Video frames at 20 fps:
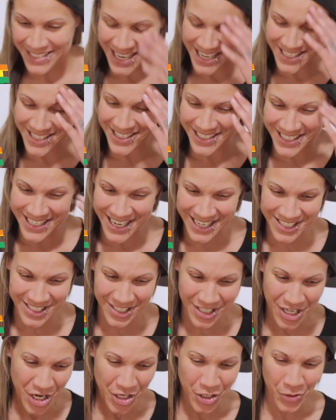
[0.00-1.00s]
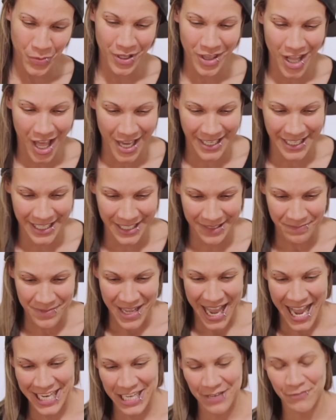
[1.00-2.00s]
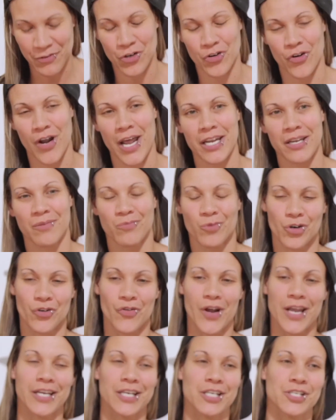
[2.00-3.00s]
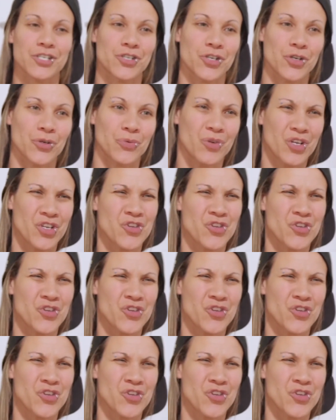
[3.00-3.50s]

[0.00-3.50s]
Tessa, Tessa, you were lucky. I give you credit where credit is due.